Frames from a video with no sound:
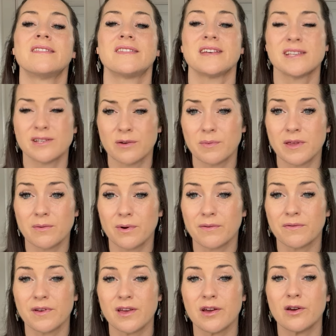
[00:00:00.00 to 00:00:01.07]
this could be the one
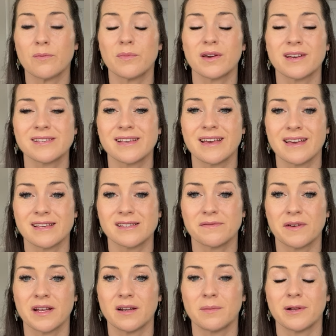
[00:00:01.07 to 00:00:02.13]
for you because it is
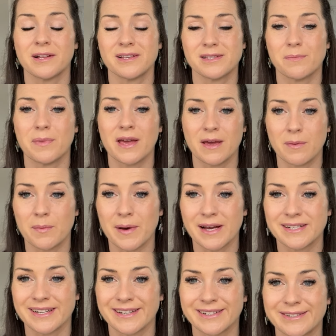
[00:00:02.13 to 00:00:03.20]
available as a paper
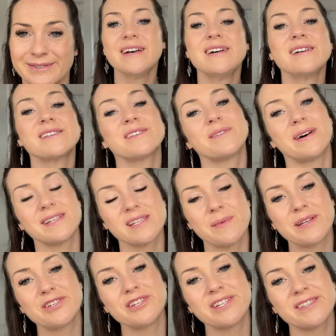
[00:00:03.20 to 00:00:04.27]
pattern. So as I
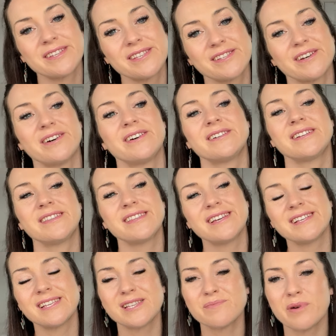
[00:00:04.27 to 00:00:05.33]
mentioned at the start,
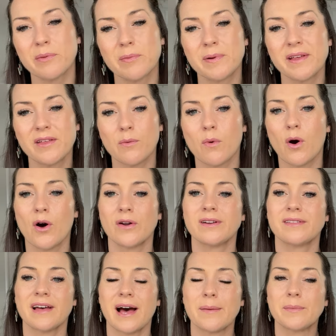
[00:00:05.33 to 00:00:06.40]
this is probably the one
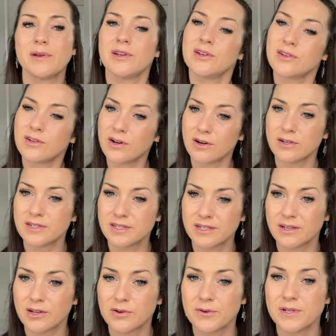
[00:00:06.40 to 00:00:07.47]
that I'm not
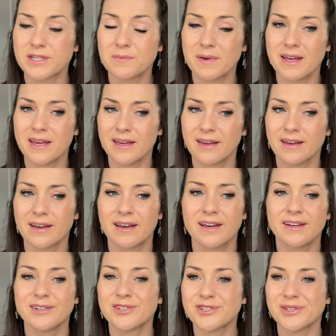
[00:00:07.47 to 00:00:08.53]
going to make
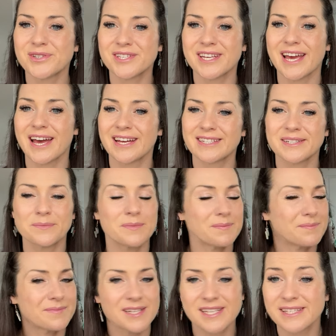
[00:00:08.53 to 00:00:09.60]
just yet.
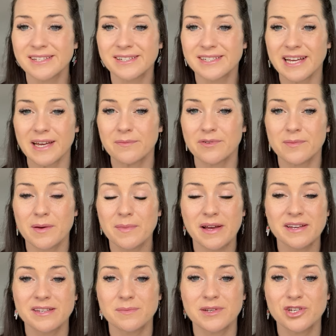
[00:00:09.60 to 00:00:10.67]
There's still time for my
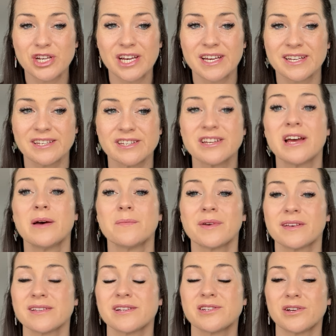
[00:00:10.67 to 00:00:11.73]
mind to be changed
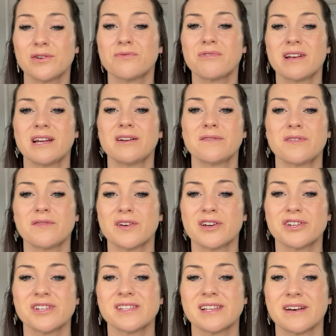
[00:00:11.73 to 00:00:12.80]
because I do really love the
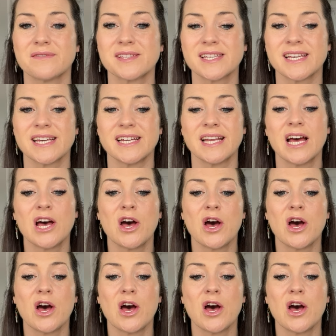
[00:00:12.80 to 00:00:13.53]
versions that I've seen.